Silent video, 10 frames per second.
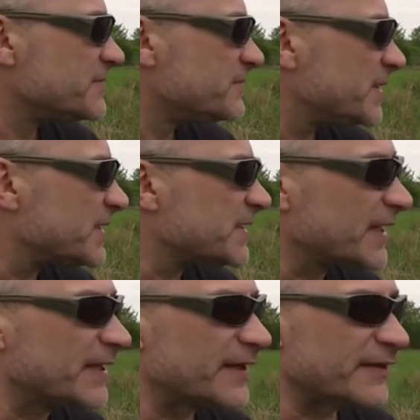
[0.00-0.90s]

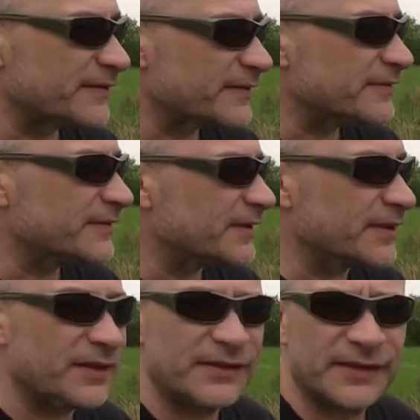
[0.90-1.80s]
But
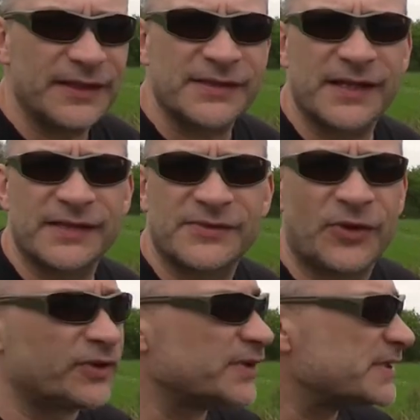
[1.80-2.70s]
it's
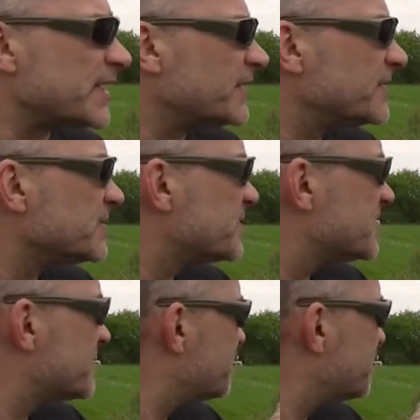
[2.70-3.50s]
quite good to send because